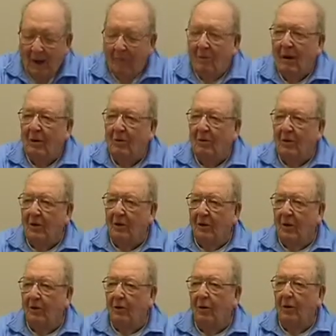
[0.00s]
But it was just
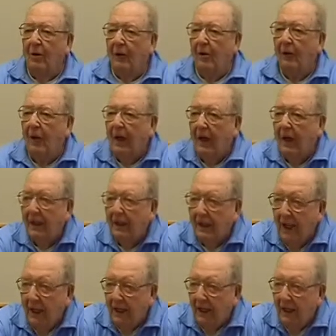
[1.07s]
escort duty like
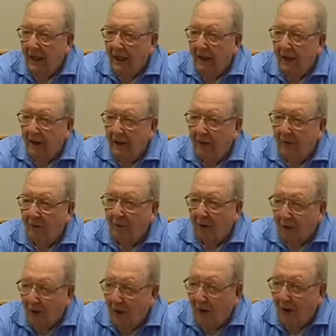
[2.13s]
that, okay, for
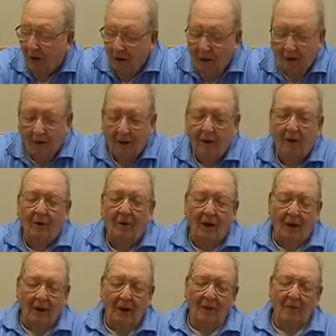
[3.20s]
a tug,
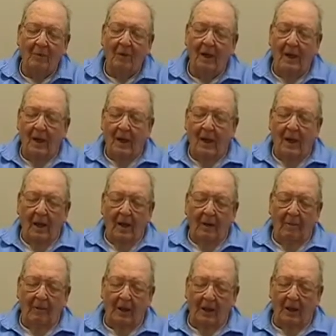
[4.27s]
okay?
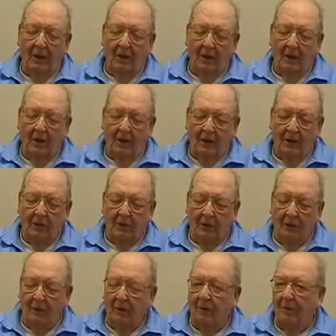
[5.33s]
But uh,
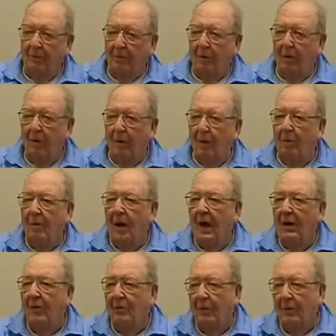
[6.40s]
these poor old
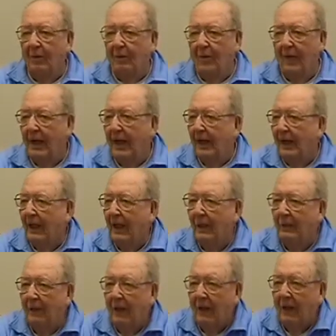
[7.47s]
minesweepers, they had to
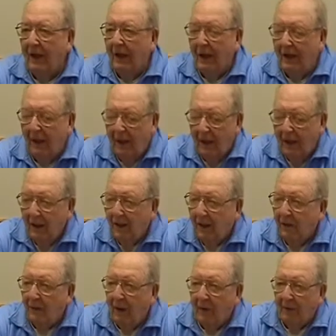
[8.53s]
keep that thing
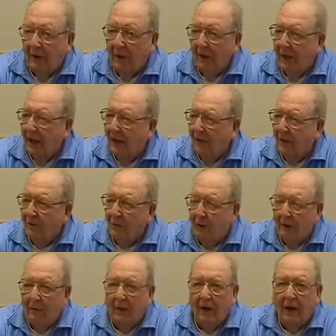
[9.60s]
swept, and they had to
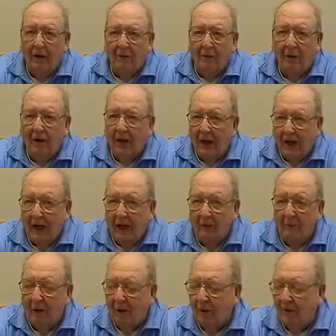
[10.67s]
sweep it every day
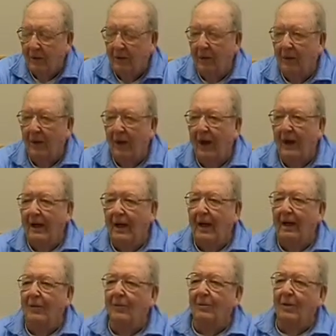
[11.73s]
because the
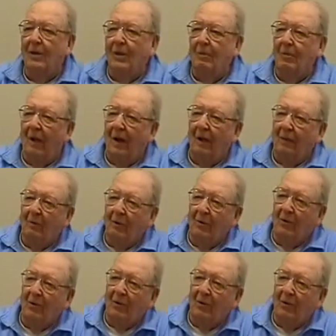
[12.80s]
Chinese would come down with their